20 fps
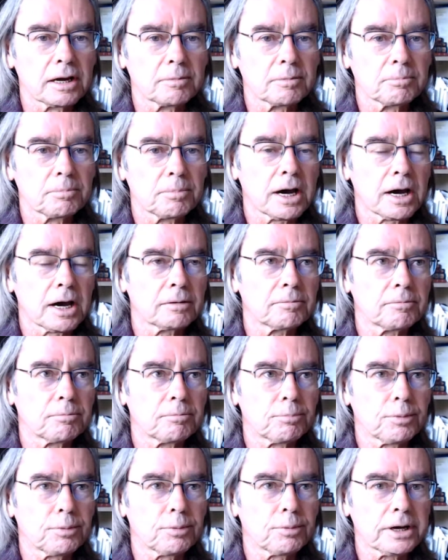but
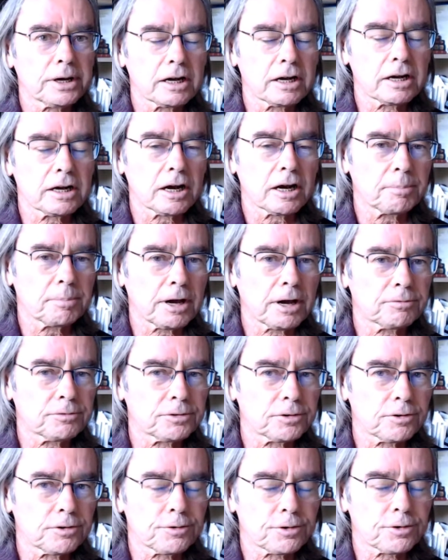bring it up after
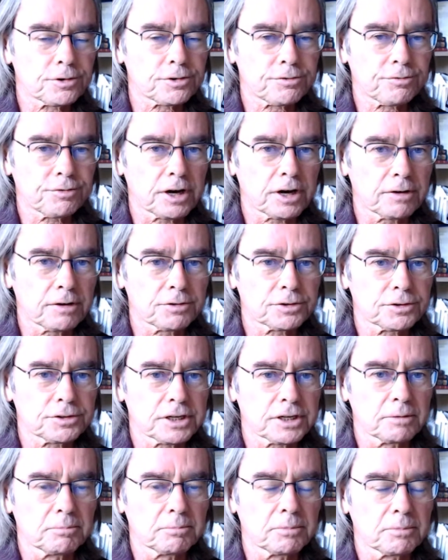the first 5 or
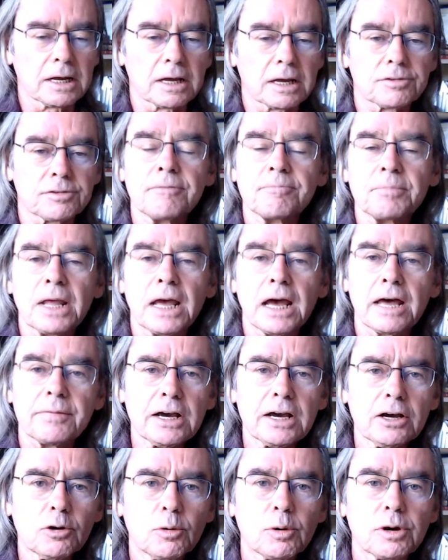10 minutes. And
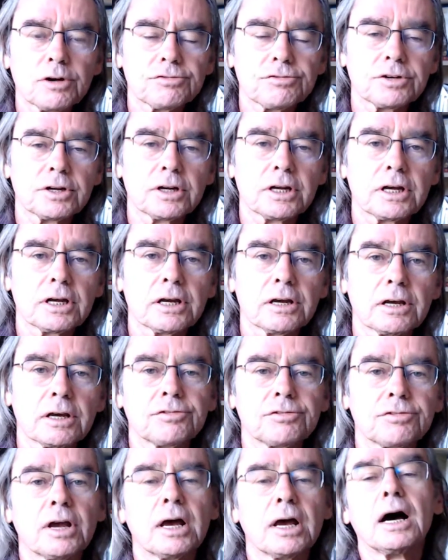that question
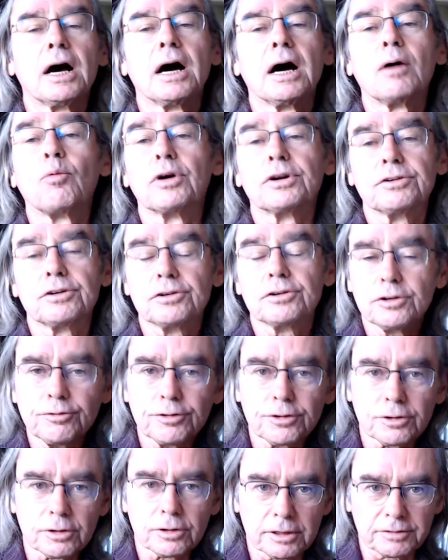is, what do you do
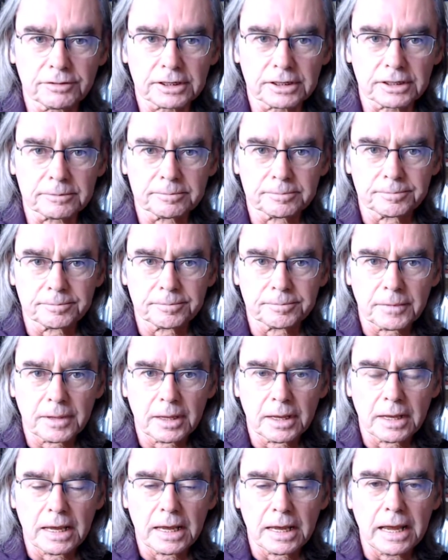for a living?
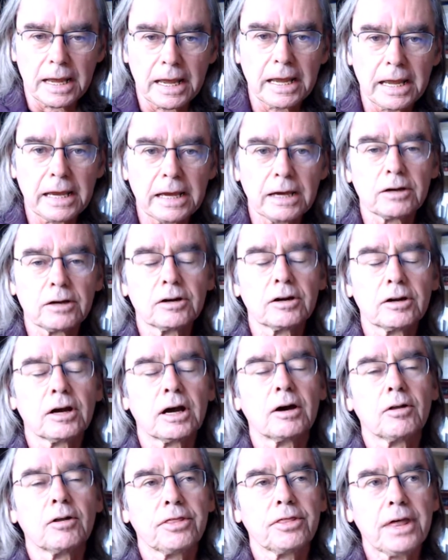And
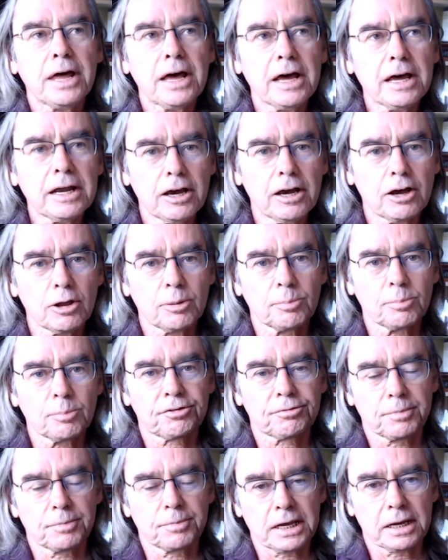that helps
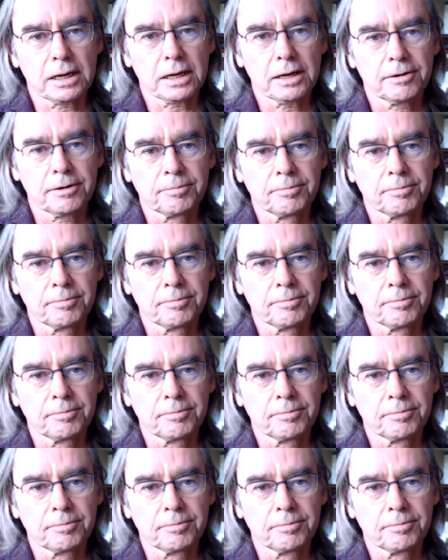me